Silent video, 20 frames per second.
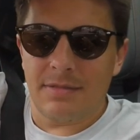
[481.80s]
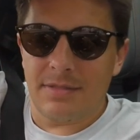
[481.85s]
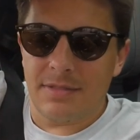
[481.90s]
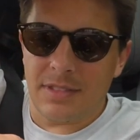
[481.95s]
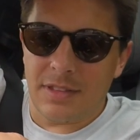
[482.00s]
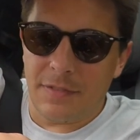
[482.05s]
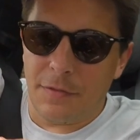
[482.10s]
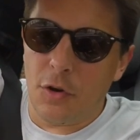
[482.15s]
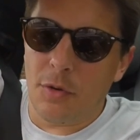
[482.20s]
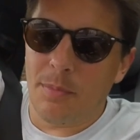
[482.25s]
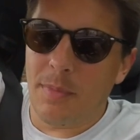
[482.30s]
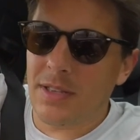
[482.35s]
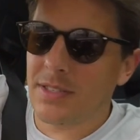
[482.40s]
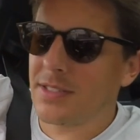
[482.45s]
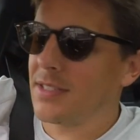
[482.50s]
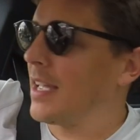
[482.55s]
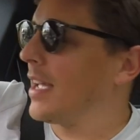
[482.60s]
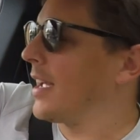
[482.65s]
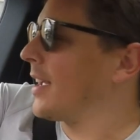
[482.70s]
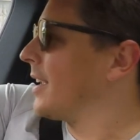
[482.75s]
The Ford
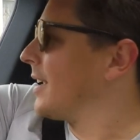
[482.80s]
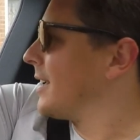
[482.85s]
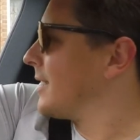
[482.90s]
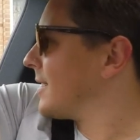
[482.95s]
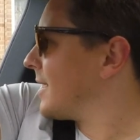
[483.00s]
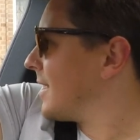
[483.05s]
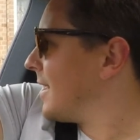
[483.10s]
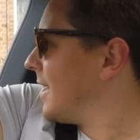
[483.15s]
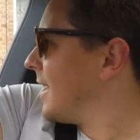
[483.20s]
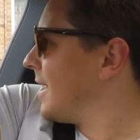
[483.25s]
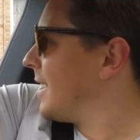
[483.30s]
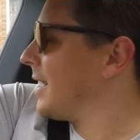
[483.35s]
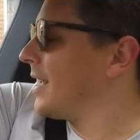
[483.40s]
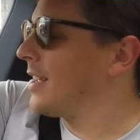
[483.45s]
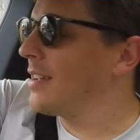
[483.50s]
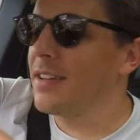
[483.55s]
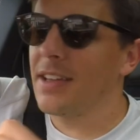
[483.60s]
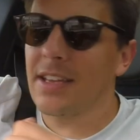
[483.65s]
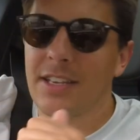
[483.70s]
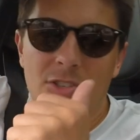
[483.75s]
Mustang is
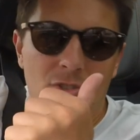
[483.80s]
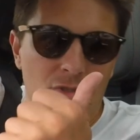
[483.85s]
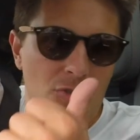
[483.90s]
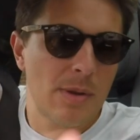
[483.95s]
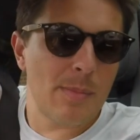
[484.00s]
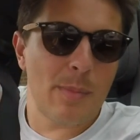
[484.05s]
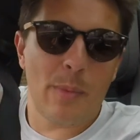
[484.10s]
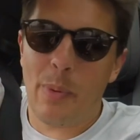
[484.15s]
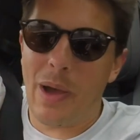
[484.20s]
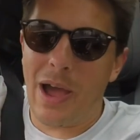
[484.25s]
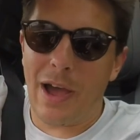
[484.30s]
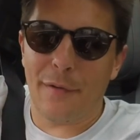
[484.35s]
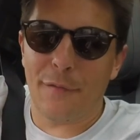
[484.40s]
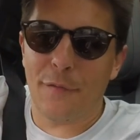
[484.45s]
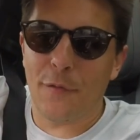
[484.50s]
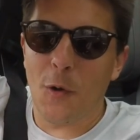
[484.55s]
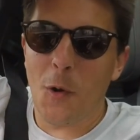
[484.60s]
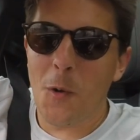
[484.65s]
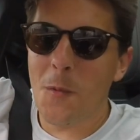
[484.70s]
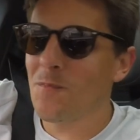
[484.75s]
clearly extremely
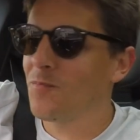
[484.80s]
powerful,